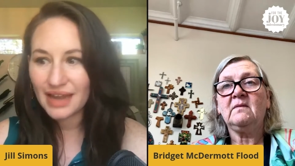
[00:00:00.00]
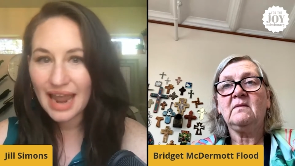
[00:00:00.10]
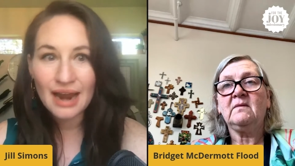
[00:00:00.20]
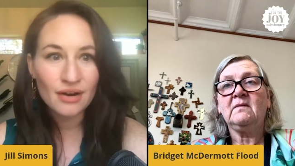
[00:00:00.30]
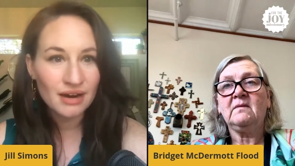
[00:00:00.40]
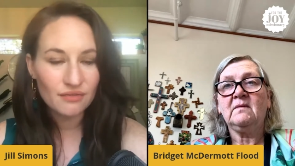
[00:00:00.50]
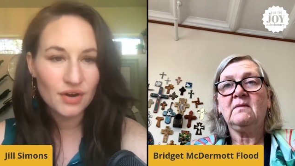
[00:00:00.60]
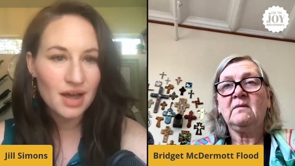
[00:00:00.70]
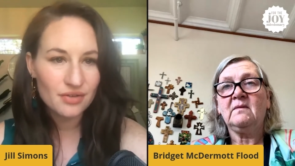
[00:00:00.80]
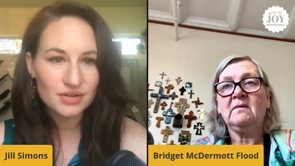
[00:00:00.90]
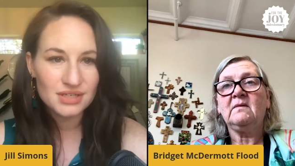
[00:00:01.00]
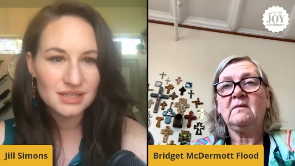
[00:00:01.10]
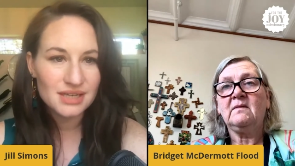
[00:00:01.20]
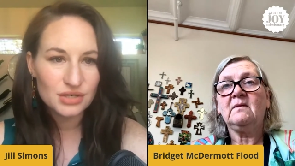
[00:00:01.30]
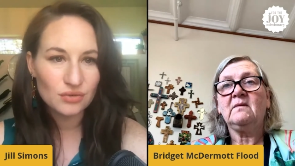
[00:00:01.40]
Speaker 1: caring for others in
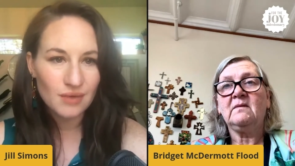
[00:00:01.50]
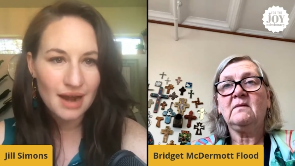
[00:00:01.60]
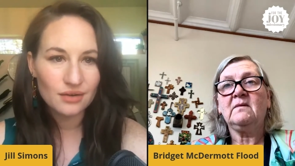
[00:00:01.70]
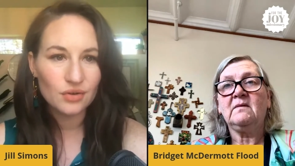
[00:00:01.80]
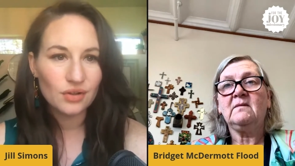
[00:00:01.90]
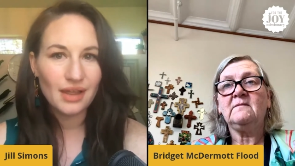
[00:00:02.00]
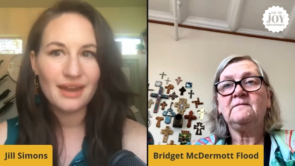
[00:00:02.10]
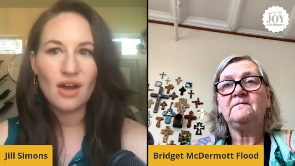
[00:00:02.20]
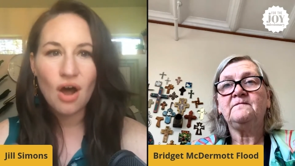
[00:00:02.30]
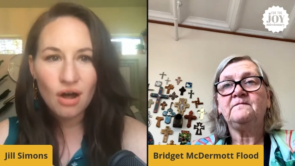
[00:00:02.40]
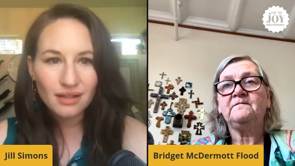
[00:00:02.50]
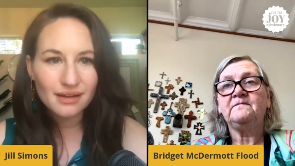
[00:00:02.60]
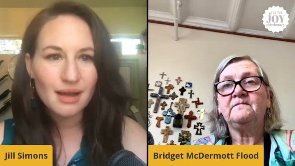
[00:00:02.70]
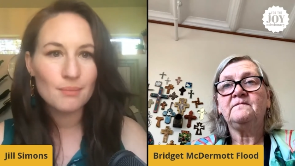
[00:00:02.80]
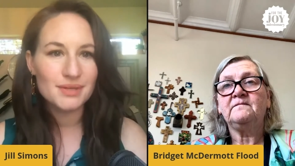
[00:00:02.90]
such a radical and all
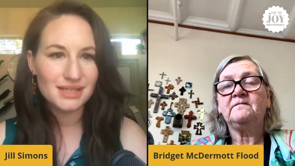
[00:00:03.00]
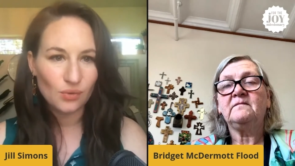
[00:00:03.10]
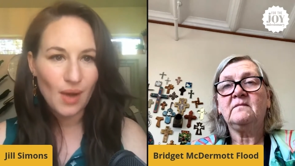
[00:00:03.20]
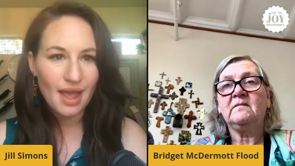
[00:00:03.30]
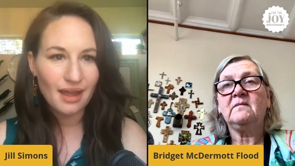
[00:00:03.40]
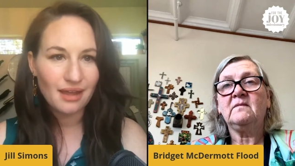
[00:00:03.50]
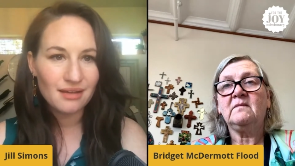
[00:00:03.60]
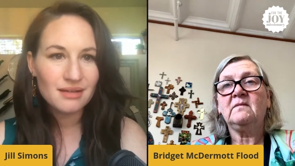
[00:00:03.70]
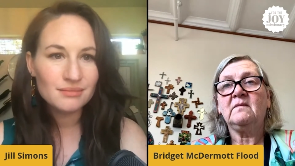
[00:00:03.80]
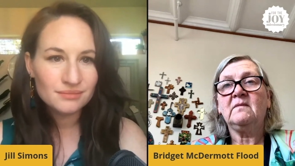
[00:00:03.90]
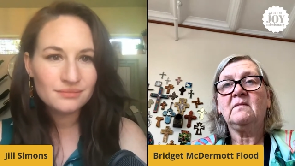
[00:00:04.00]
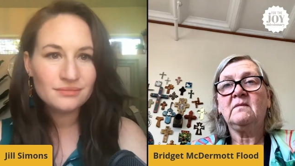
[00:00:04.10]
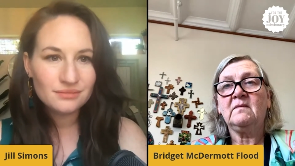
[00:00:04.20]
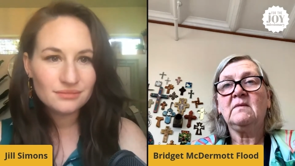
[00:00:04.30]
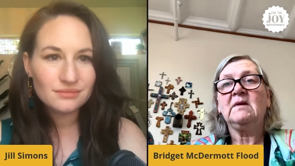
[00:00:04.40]
encompassing way.
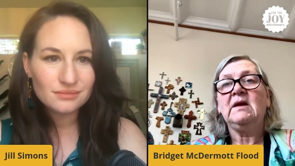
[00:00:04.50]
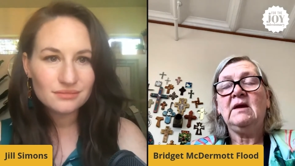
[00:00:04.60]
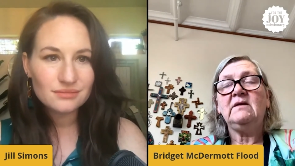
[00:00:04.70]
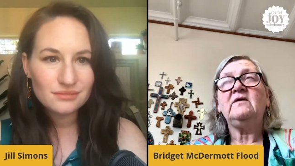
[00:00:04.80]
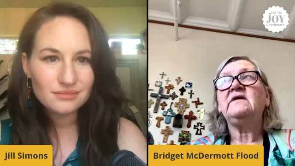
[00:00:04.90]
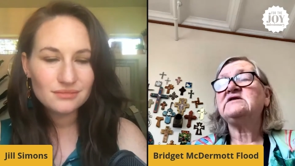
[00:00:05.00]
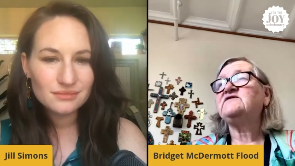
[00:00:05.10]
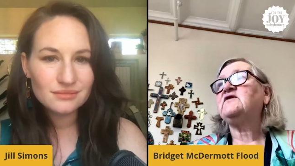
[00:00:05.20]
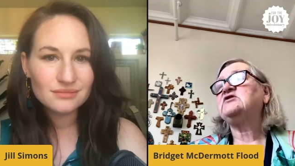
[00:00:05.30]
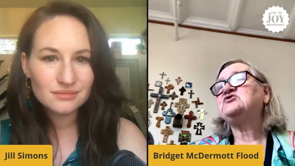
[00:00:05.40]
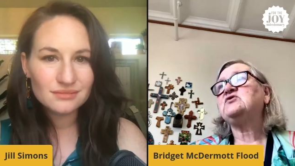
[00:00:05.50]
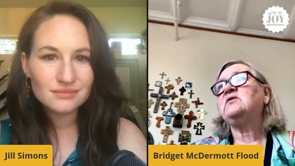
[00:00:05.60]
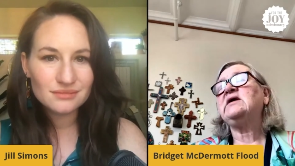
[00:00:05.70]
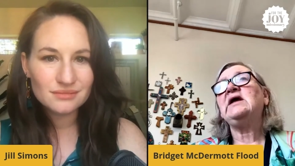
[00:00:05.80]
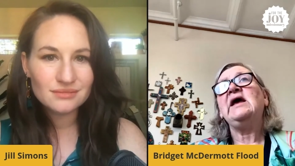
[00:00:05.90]
Speaker 2: No, that's very
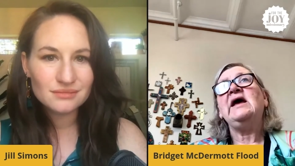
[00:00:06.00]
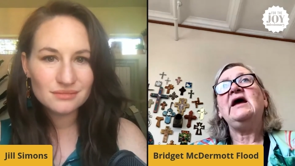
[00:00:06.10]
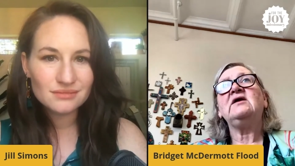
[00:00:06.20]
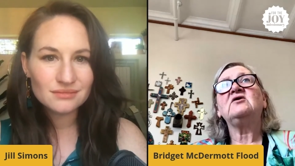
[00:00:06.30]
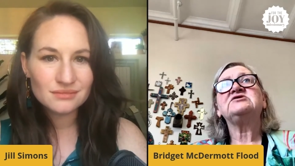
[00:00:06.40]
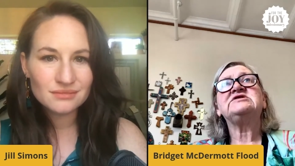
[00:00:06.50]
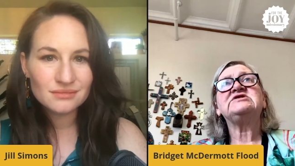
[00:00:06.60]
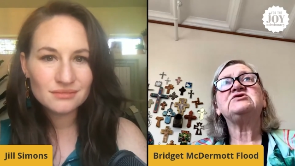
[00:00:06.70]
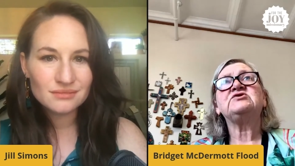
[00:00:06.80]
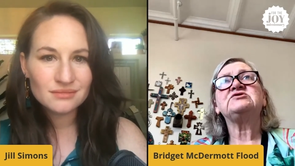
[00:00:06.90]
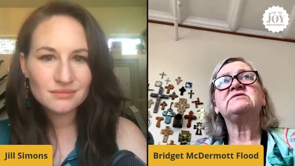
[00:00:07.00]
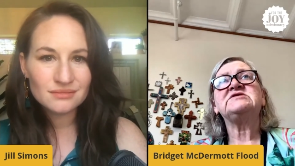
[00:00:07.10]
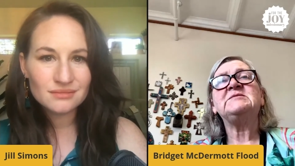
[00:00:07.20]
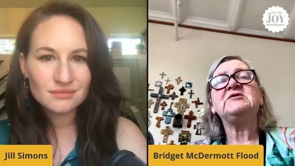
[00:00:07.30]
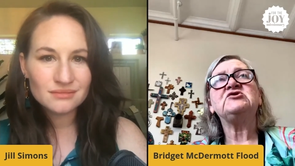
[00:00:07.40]
true. And and our sisters'
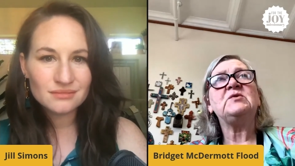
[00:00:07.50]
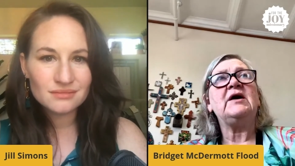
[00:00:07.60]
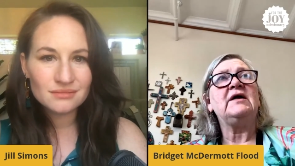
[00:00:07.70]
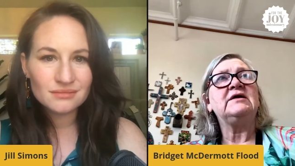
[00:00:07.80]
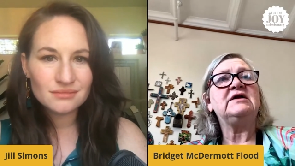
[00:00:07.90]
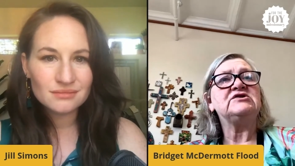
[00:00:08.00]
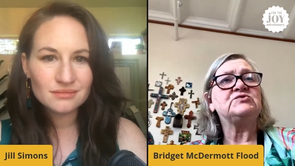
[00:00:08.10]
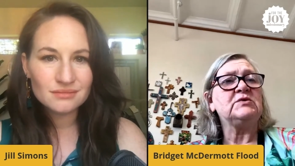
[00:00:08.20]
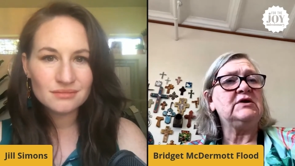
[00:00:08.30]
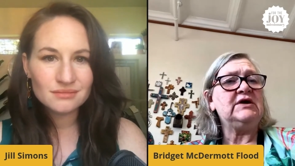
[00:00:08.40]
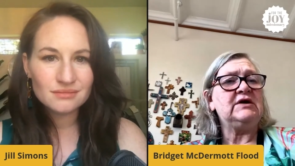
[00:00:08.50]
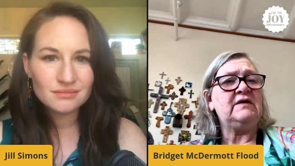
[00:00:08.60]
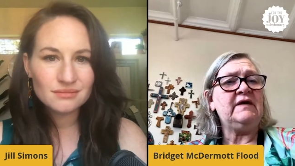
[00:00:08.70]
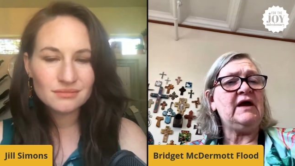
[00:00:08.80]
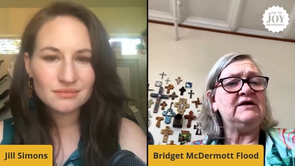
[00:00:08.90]
spirituality is really
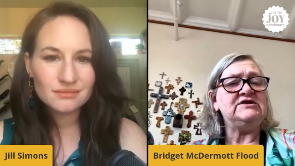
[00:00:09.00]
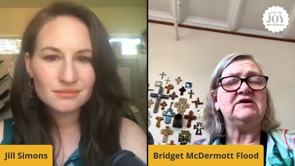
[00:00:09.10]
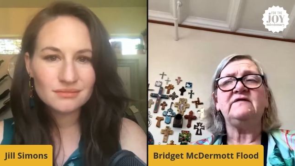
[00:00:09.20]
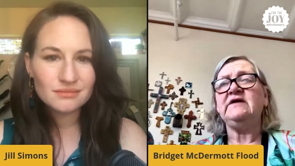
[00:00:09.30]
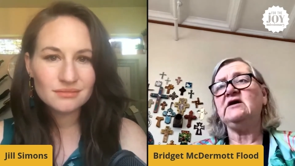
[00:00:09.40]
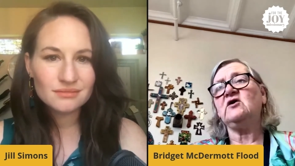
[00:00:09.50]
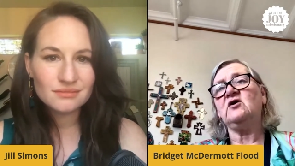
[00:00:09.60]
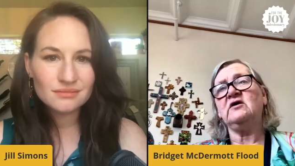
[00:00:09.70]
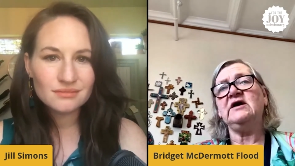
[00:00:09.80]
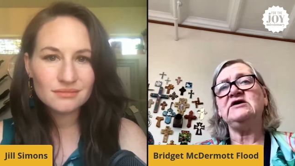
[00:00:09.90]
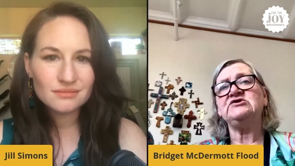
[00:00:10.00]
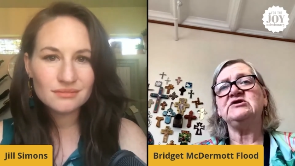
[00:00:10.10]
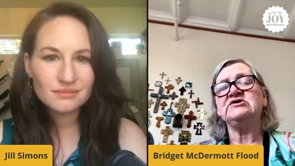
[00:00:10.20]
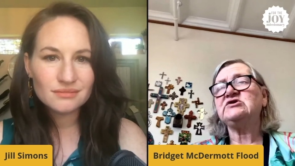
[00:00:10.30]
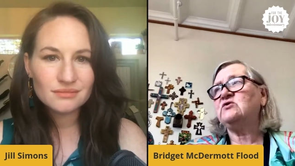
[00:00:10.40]
the idea of the
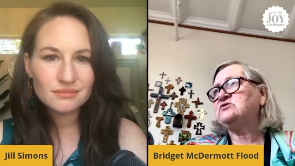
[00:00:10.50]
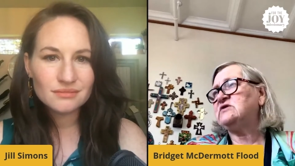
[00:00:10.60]
incarnation. So to,